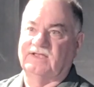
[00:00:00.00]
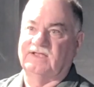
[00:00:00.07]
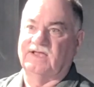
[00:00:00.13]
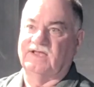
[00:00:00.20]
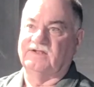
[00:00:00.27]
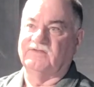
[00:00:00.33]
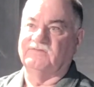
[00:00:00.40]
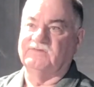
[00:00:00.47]

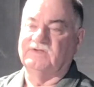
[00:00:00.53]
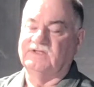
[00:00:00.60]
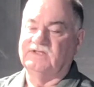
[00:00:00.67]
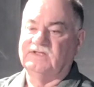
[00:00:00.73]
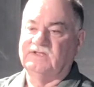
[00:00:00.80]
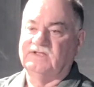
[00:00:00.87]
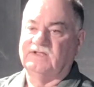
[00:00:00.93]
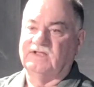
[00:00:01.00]
I don't
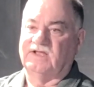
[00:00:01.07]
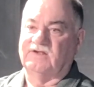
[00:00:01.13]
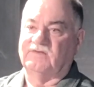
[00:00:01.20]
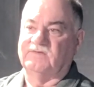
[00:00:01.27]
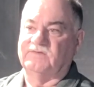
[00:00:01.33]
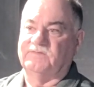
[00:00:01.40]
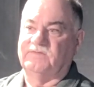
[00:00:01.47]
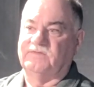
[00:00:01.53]

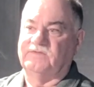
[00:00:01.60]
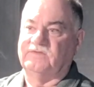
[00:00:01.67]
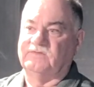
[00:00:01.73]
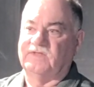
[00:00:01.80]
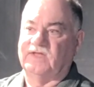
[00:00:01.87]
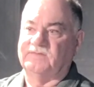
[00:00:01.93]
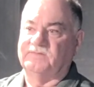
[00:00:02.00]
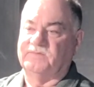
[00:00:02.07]
do
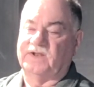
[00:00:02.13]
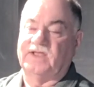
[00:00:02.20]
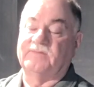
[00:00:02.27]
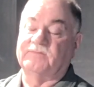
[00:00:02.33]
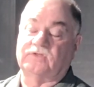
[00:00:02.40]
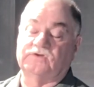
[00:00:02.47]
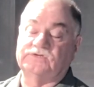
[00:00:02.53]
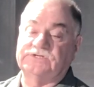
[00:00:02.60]
that. But I am
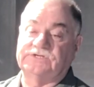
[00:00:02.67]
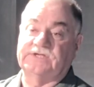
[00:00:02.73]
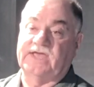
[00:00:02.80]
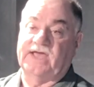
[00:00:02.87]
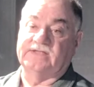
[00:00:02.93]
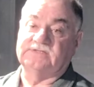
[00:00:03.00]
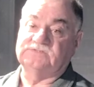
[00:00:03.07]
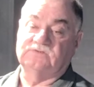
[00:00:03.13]
allergic to
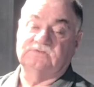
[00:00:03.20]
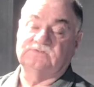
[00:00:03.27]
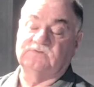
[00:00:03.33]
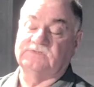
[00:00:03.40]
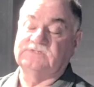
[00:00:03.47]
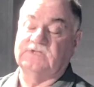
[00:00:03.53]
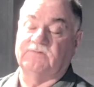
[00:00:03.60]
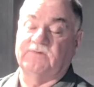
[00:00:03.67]
cats, so I
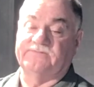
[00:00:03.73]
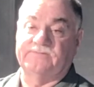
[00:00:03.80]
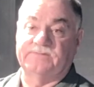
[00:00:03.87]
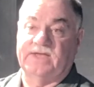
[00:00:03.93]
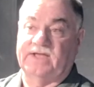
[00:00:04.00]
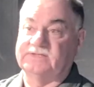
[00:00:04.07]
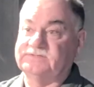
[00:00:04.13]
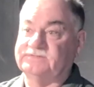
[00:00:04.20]
stay away from
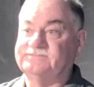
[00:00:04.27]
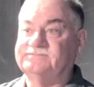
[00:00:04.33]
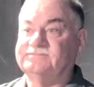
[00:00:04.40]
cats.